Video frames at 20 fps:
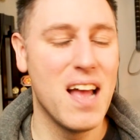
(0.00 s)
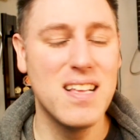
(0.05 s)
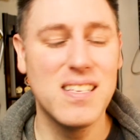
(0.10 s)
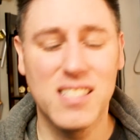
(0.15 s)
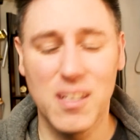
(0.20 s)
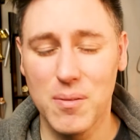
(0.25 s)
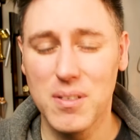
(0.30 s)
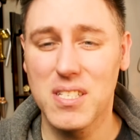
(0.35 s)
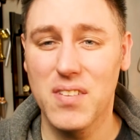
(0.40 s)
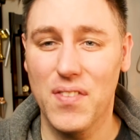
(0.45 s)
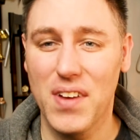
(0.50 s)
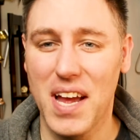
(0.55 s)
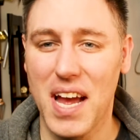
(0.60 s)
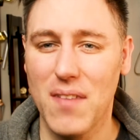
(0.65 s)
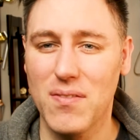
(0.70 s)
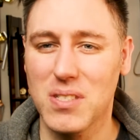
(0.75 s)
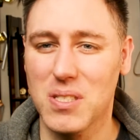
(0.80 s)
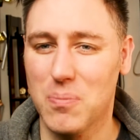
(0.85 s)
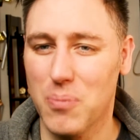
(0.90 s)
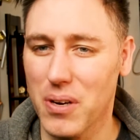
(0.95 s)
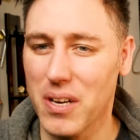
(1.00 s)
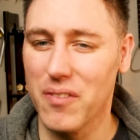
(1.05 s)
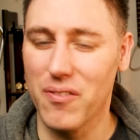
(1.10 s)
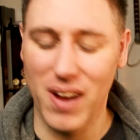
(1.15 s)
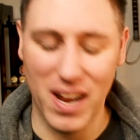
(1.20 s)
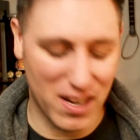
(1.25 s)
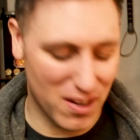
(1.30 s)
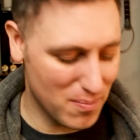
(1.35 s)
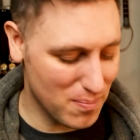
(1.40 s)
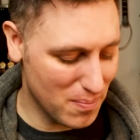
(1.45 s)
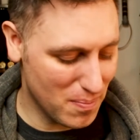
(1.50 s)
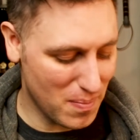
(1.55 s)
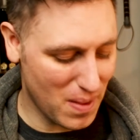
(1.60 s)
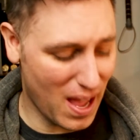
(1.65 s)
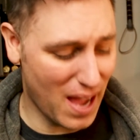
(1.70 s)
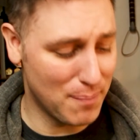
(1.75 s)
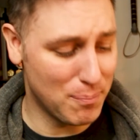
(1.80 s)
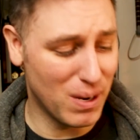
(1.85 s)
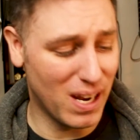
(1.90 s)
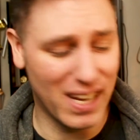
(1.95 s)
Some of the stuff I have is pretty random.
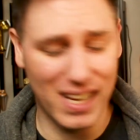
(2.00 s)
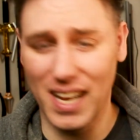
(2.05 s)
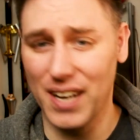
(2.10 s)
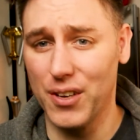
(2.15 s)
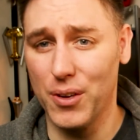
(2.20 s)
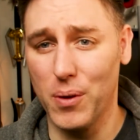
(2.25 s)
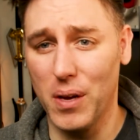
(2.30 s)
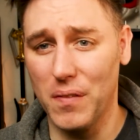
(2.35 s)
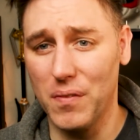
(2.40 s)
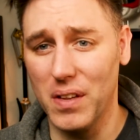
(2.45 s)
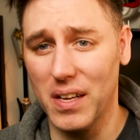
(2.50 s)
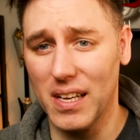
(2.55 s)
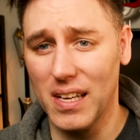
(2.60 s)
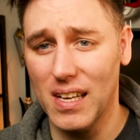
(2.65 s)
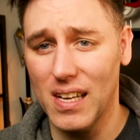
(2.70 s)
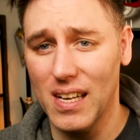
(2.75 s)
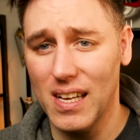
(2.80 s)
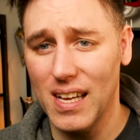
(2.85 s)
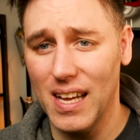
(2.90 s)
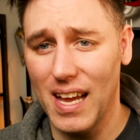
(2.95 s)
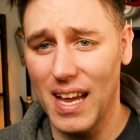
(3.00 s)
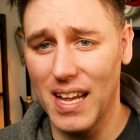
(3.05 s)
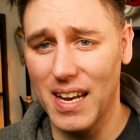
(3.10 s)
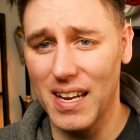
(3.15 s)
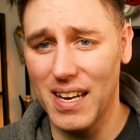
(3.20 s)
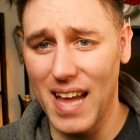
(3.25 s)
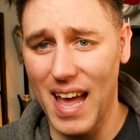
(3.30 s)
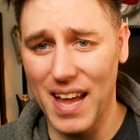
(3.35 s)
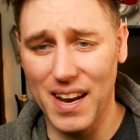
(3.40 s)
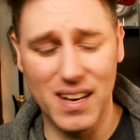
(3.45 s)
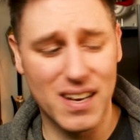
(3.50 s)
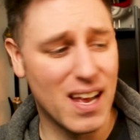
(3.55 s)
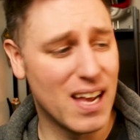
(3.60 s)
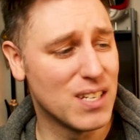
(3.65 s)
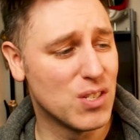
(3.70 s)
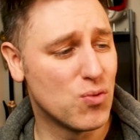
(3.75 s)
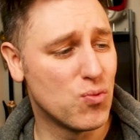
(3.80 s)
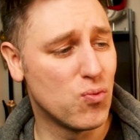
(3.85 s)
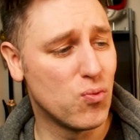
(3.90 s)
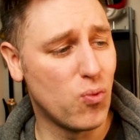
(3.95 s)
I like, I do have like an
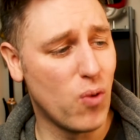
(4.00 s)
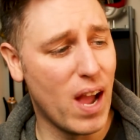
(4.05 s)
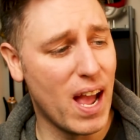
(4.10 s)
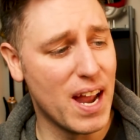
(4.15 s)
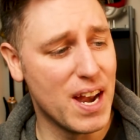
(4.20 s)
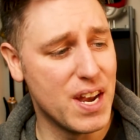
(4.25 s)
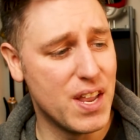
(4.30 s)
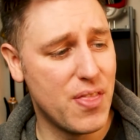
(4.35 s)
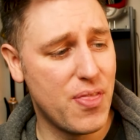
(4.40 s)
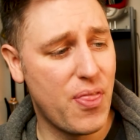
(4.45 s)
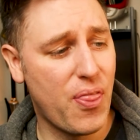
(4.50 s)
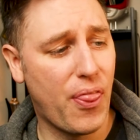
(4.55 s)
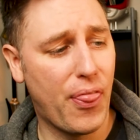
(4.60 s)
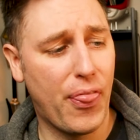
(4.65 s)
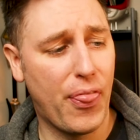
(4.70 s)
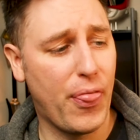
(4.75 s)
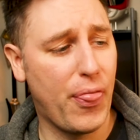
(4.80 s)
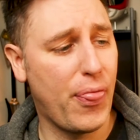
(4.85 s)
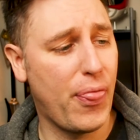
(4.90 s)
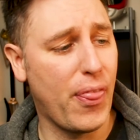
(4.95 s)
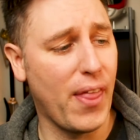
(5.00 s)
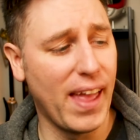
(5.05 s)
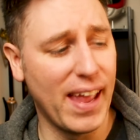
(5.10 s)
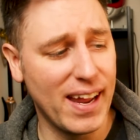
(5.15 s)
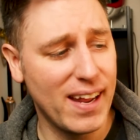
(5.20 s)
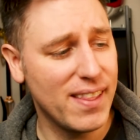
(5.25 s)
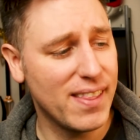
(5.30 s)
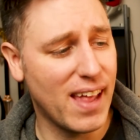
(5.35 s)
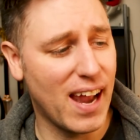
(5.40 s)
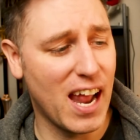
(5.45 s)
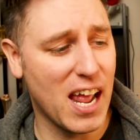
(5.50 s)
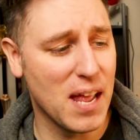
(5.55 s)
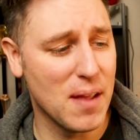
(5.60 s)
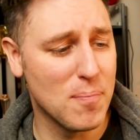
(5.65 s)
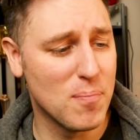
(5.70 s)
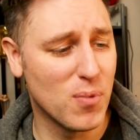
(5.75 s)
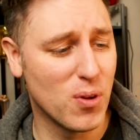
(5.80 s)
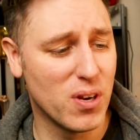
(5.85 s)
anodized red thing that I'm